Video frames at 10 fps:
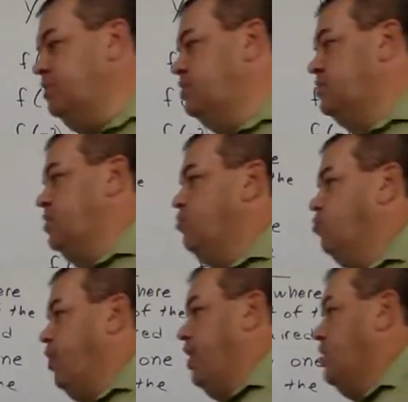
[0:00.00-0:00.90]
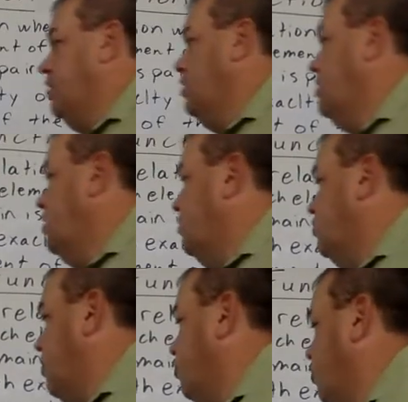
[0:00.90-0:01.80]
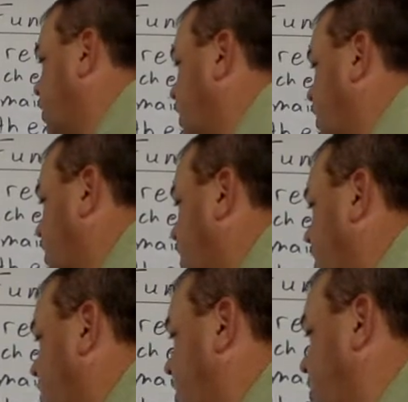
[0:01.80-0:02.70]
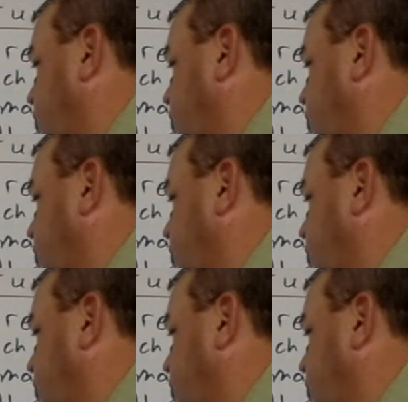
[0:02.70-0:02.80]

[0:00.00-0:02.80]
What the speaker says: some way. So I'm going to indicate that